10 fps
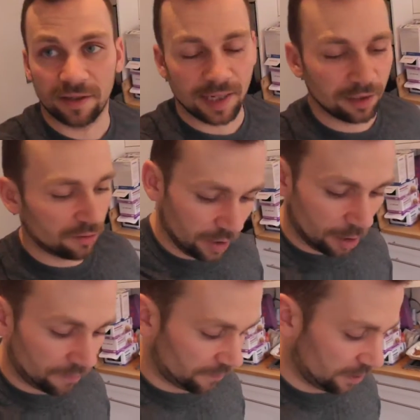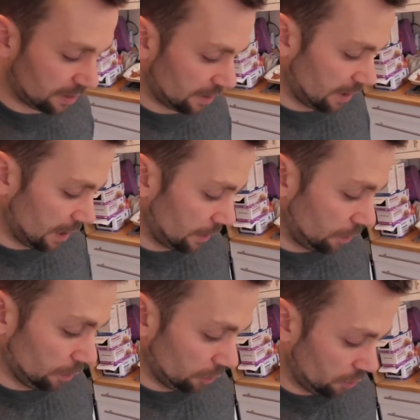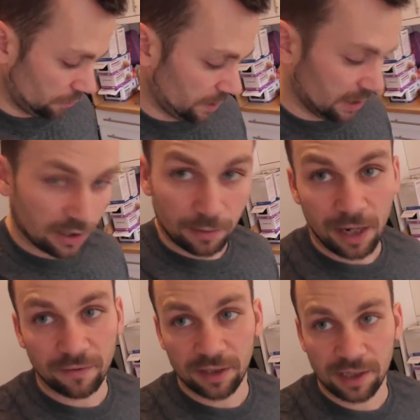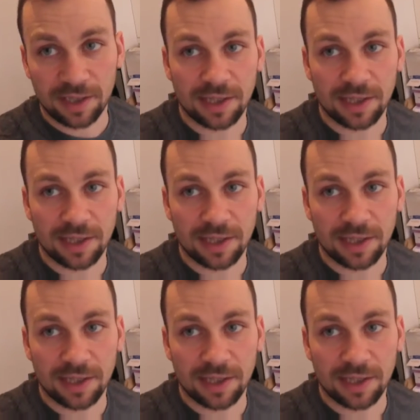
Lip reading: decided to make up for it at lunch, okay? So I'm having this